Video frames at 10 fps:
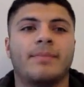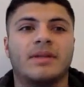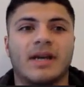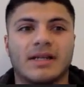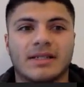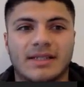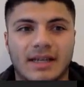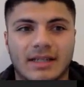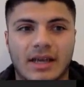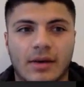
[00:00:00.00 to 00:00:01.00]

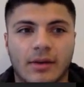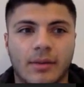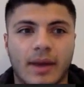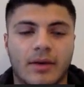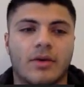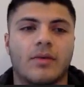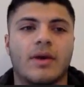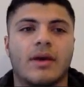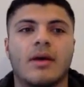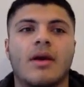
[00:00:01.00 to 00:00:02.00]
2006 Kiholo Bay
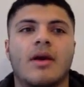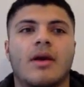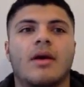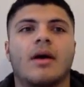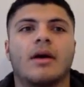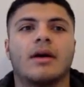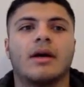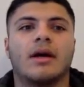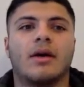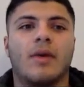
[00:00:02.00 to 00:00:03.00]
earthquake,
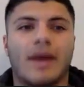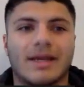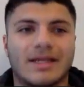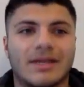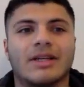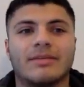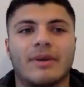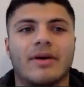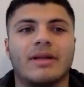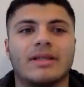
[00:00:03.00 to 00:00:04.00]
Hawaii has still
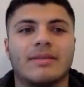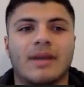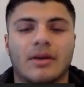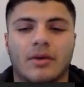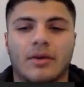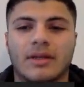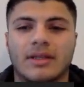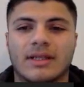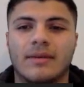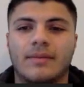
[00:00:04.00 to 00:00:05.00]
experienced many earthquakes
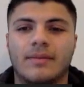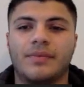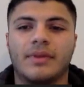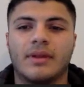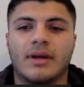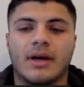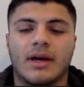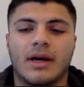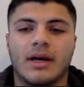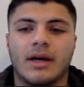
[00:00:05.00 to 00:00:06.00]
since then.
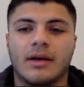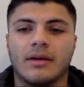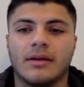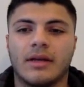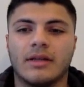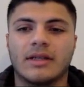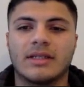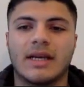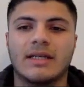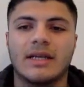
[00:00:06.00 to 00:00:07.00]
In
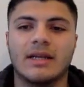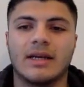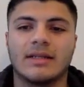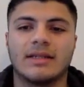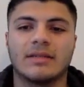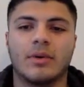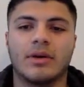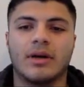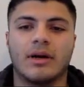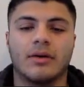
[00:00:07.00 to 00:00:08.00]
2018, a
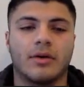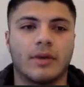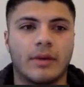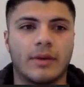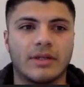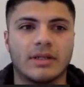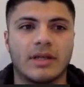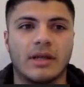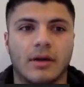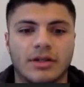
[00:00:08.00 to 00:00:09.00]
6.9 earthquake, which is
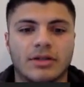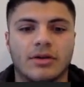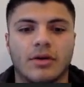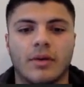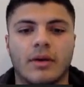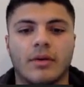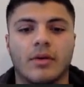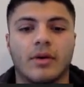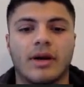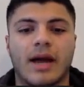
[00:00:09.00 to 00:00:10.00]
the largest earthquake
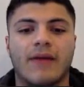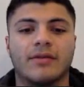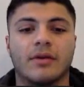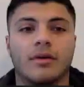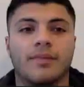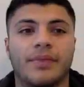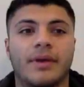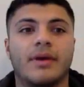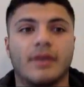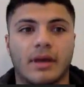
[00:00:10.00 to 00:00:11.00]
recorded after
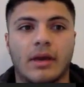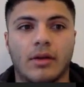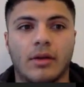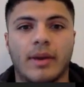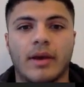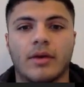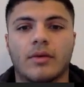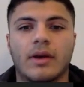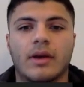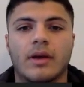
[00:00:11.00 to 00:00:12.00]
the Kiholo Bay
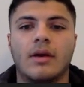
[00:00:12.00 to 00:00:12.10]
earthquake,